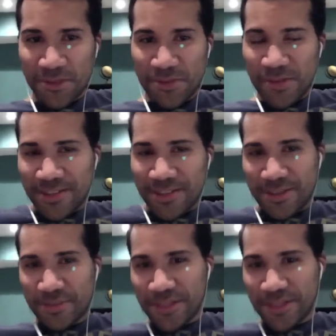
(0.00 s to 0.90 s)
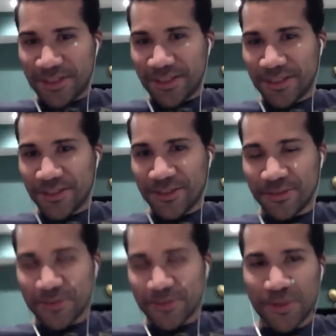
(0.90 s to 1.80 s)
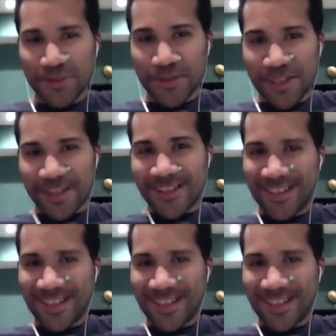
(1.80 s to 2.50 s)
wanted to make sure you knew that.